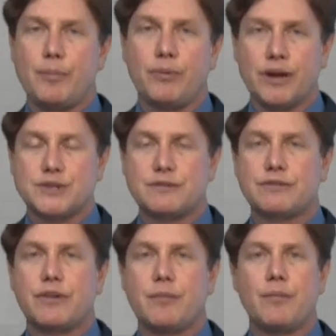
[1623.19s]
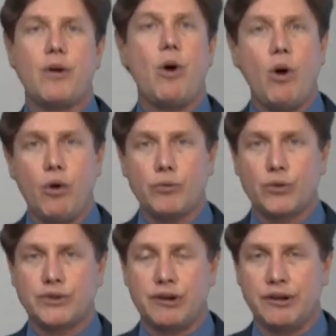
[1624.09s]
cooperation from all
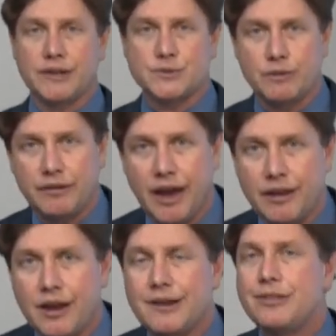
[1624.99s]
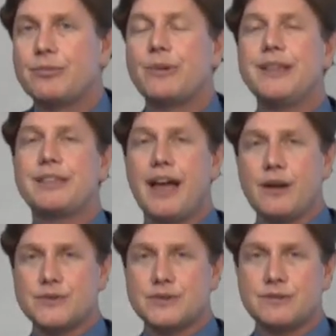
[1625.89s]
Rotarians. We've got
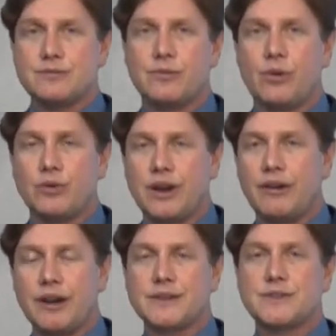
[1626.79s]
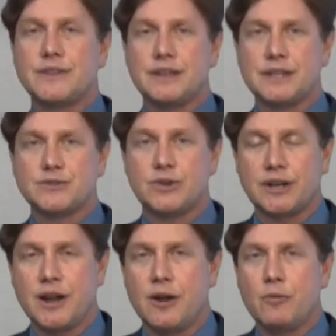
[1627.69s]
3,000 Rotarians in the
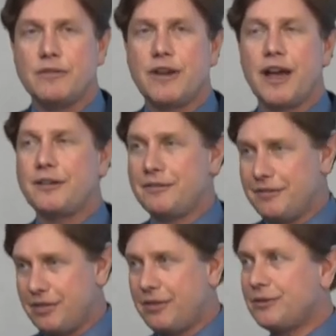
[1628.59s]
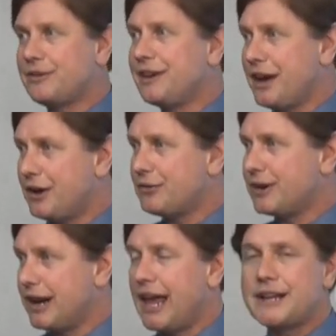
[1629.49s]
district. We've got
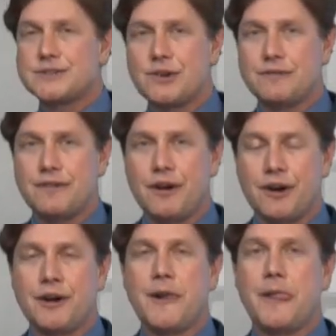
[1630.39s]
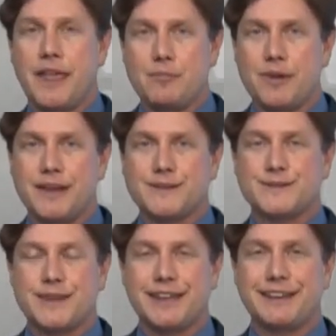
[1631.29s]
1,300 likes so far. That
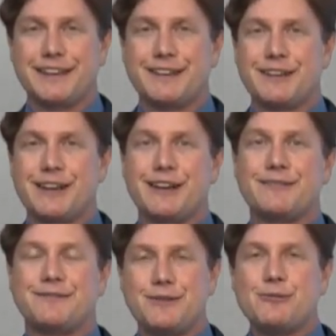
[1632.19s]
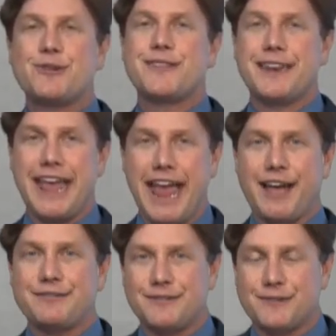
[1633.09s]
means that uh, fewer than
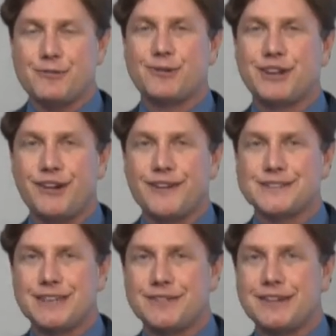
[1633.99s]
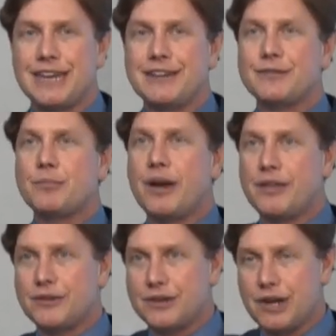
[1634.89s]
half of the Rotarians have even
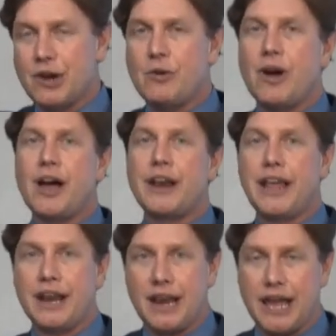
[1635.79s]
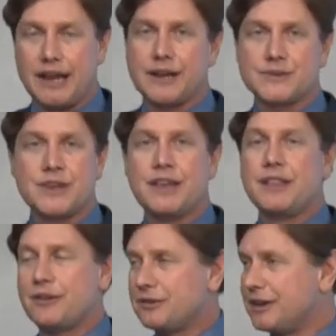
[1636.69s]
bothered to go on and like us.
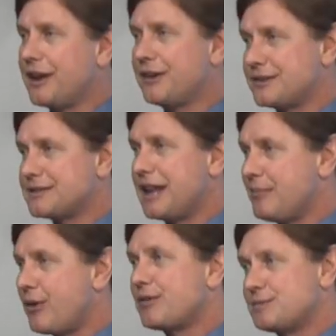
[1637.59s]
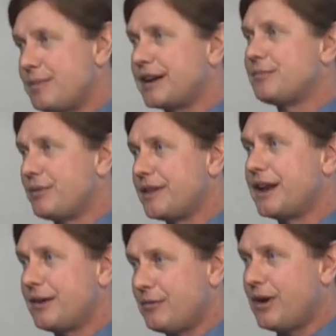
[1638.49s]
1,300 is a lot more respectable
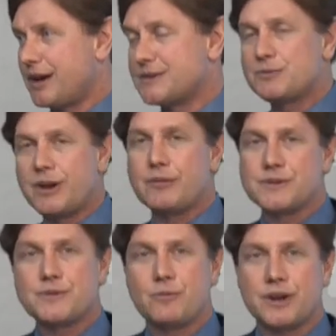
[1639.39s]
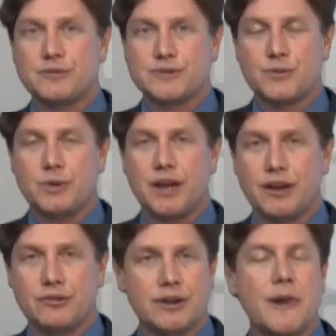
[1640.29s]
than it was when it was when it was
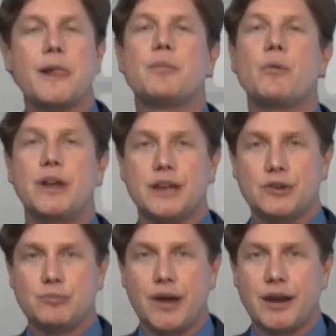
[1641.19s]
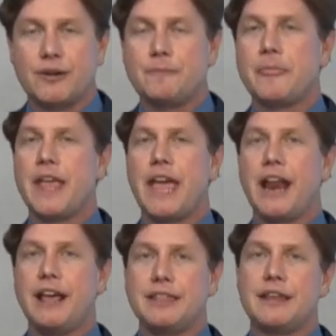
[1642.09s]
300, but we can do better.
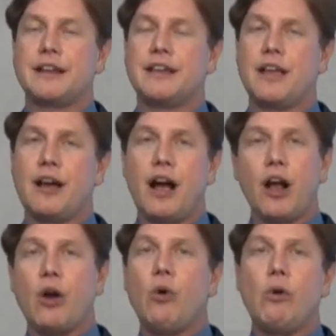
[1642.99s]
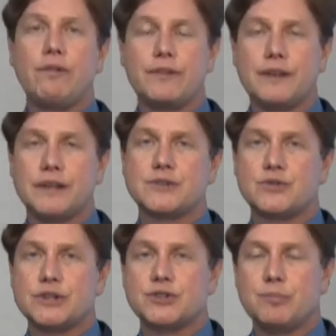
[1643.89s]
And I think a goal for the
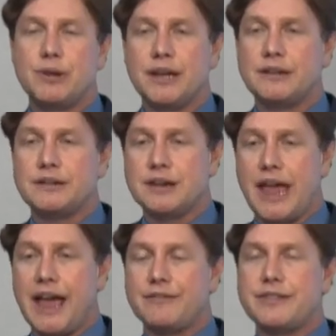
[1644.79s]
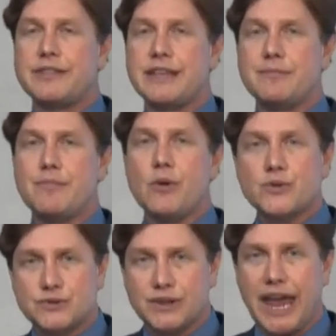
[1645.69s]
district should be to have the
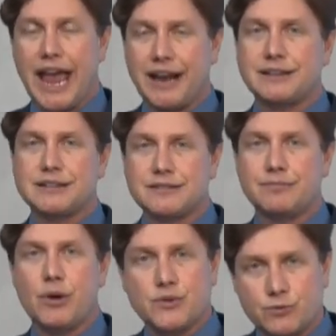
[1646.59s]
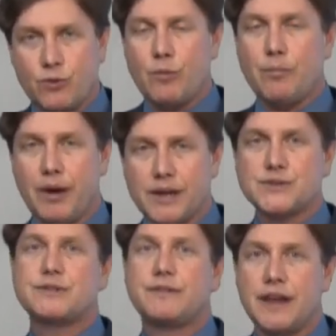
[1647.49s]
most active, most
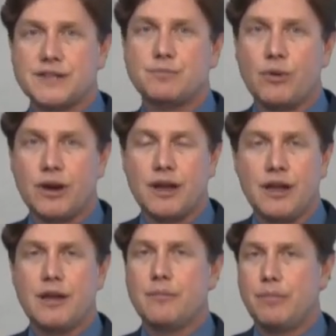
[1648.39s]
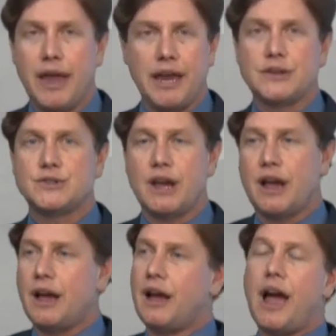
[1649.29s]
robust Facebook page
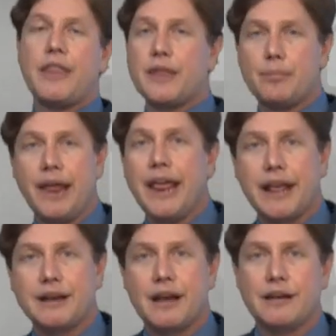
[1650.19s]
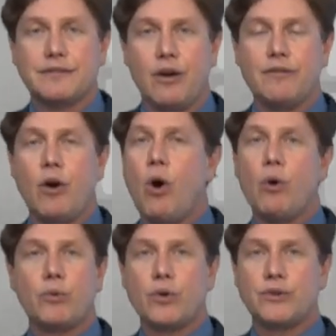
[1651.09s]
uh, on the planet of, of
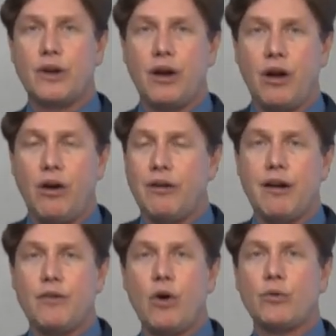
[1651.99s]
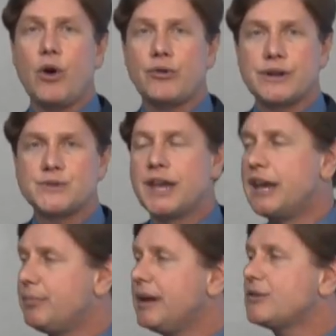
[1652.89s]
all rot- of all rotaries.
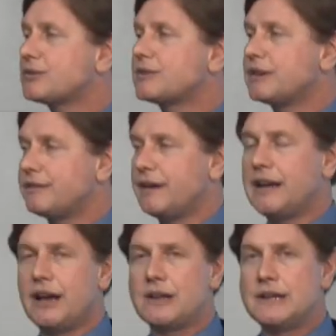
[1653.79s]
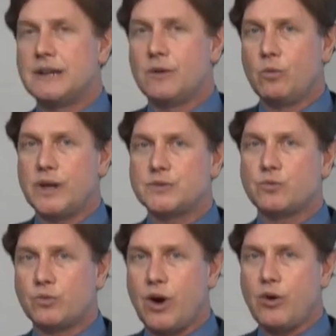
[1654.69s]
It'd be interesting to find out
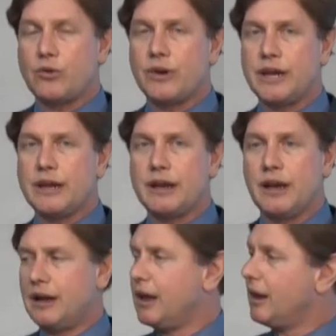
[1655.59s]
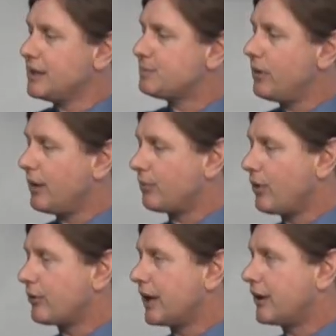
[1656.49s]
which rotary. Uh, let's pull up
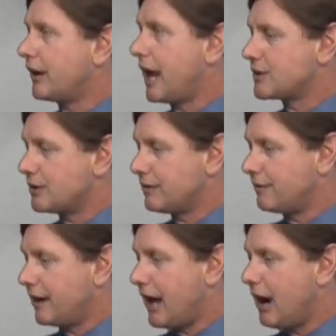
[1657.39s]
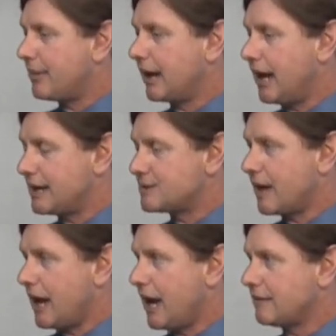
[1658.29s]
Rotary International and find out how many likes
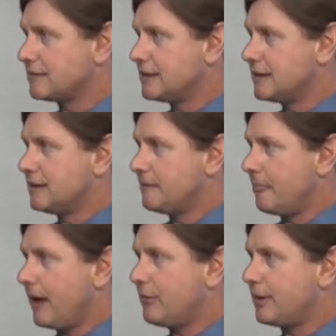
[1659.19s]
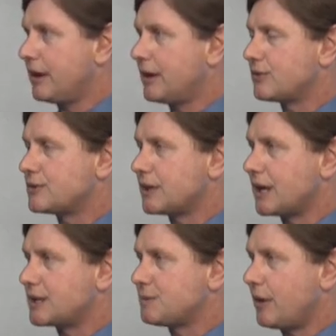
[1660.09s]
they have. That would be an
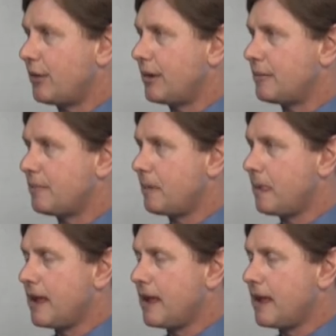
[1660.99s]
interesting experiment